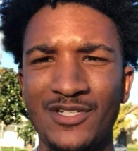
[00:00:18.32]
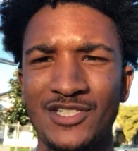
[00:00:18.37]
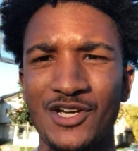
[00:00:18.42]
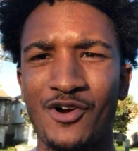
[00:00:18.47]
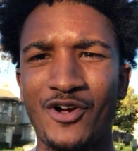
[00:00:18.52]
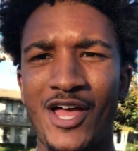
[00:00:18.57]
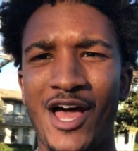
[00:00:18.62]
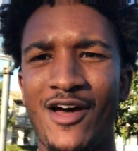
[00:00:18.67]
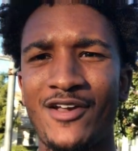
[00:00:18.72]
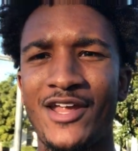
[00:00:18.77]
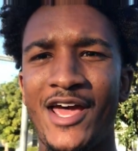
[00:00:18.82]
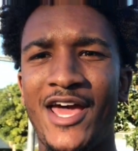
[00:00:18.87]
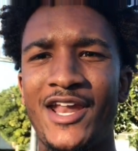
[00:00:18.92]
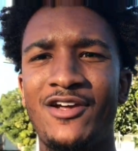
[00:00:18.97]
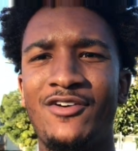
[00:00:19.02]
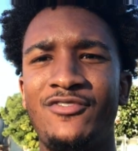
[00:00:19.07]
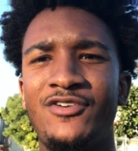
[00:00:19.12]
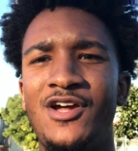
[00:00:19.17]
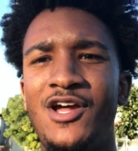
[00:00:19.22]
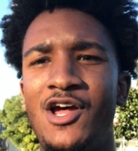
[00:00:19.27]
a SoCal
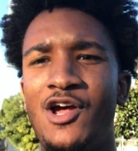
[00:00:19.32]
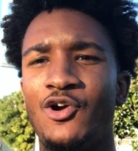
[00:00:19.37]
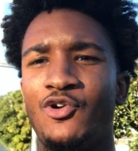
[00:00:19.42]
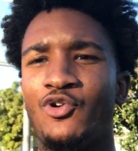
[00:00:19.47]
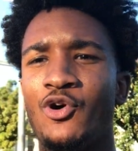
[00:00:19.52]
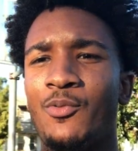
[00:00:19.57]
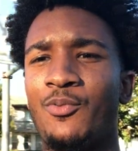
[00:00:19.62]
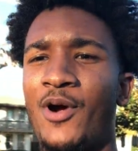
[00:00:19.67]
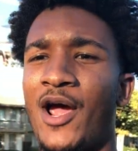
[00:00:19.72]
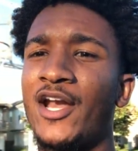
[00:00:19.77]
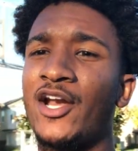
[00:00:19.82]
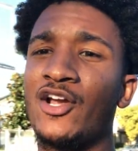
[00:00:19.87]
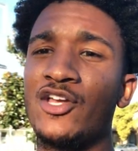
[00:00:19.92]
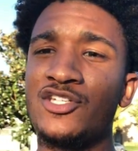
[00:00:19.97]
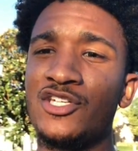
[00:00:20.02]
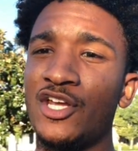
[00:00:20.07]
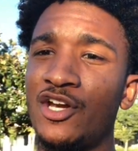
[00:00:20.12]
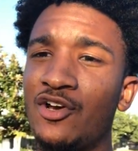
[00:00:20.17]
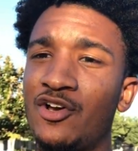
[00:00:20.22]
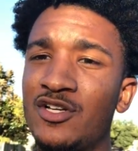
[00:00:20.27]
native, grew up right here in
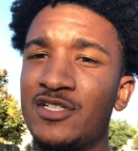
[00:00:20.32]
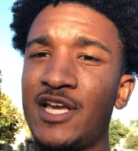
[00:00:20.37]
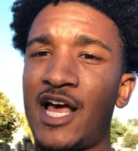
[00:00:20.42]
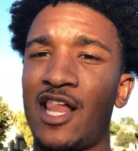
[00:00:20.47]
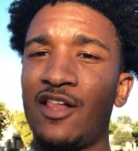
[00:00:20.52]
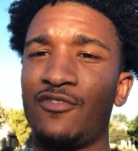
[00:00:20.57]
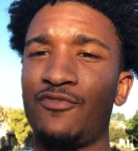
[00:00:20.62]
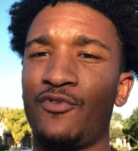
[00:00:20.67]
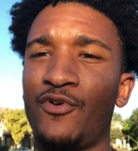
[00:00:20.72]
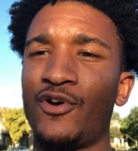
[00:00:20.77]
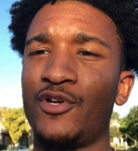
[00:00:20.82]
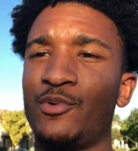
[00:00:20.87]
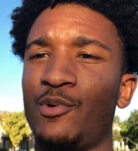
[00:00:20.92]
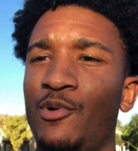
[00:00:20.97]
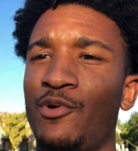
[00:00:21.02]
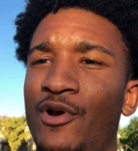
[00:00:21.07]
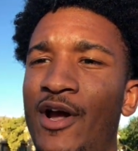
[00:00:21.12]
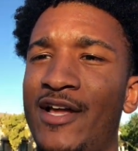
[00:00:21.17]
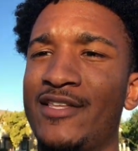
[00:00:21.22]
Chino Hills, California, where we're